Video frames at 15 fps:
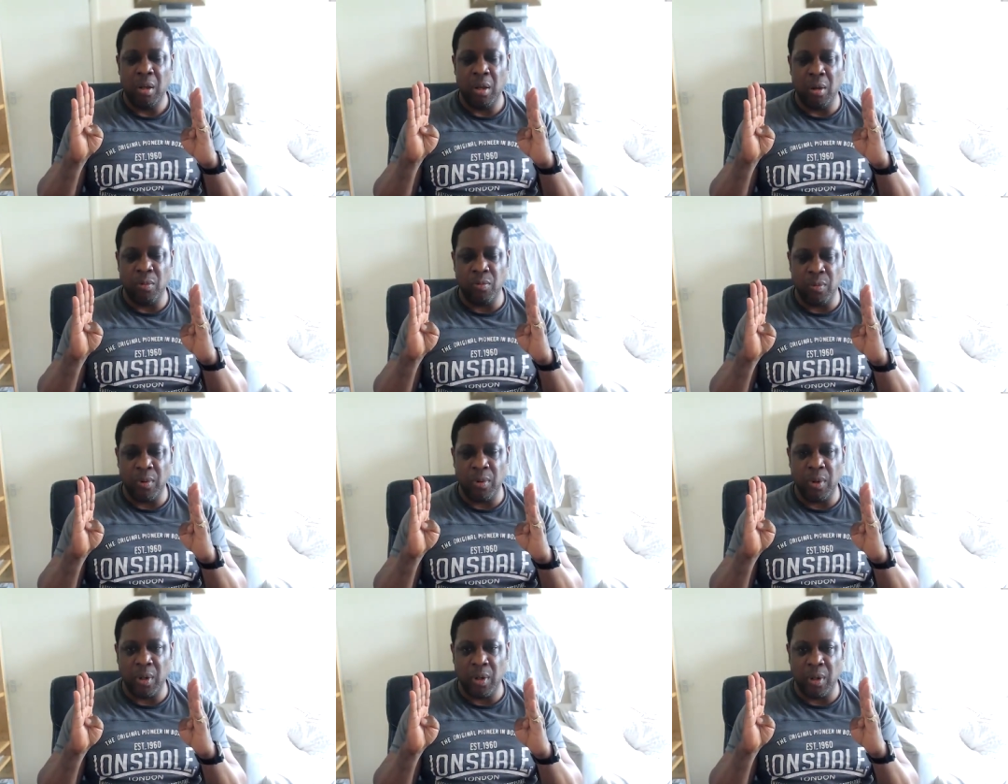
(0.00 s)

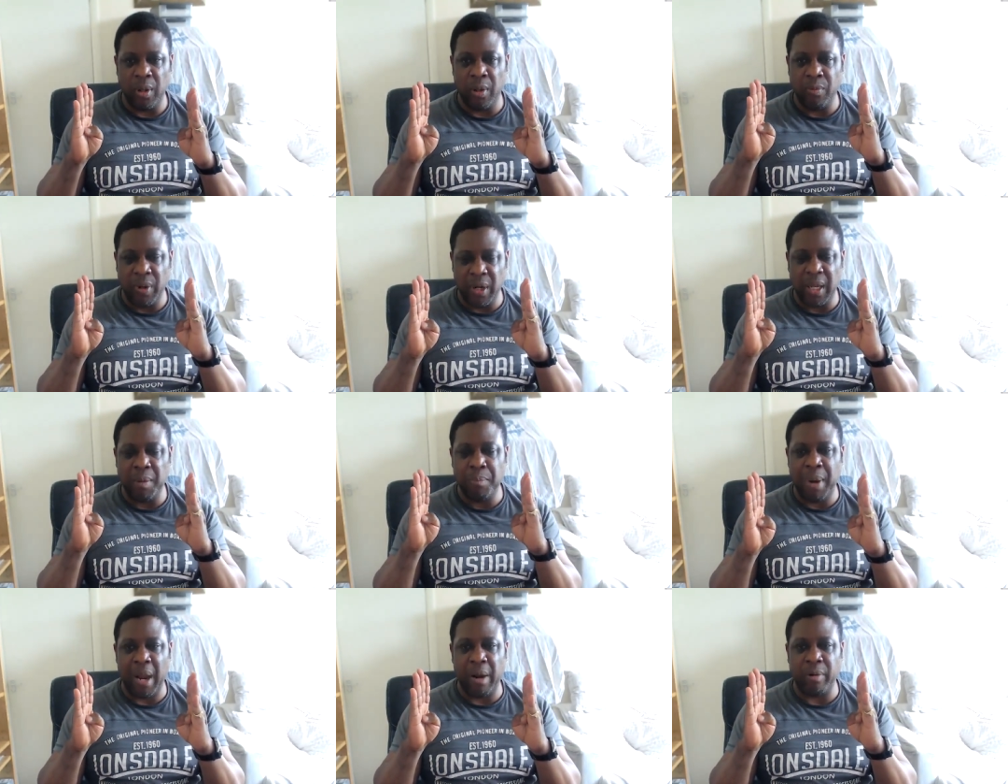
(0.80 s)
they're running
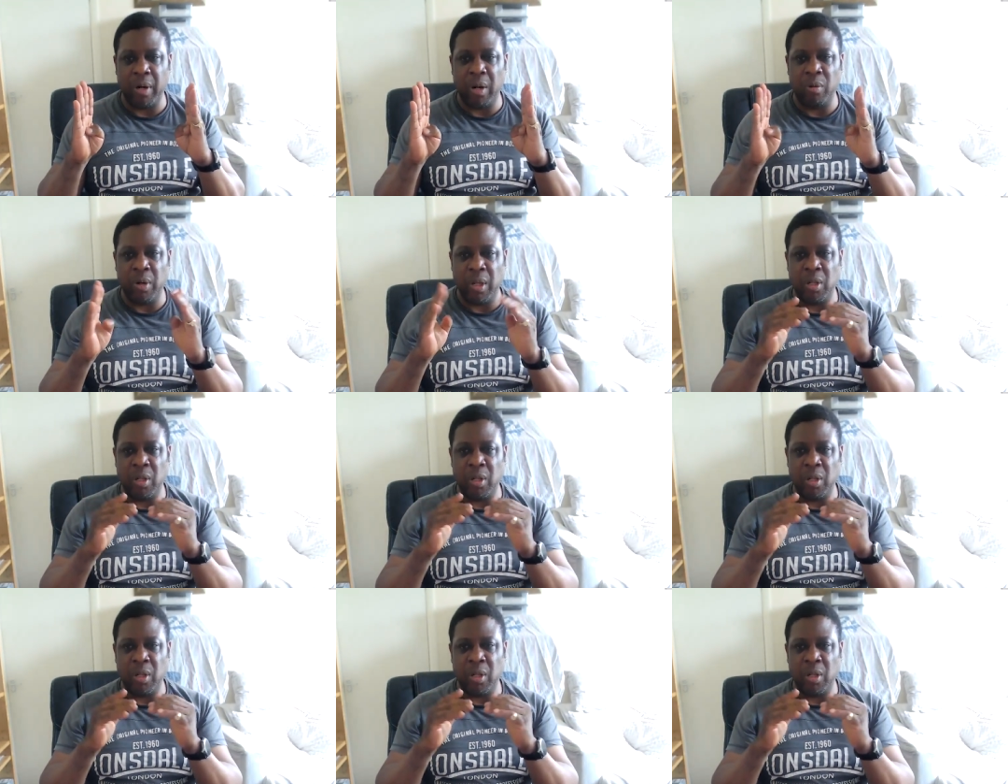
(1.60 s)
in parallel,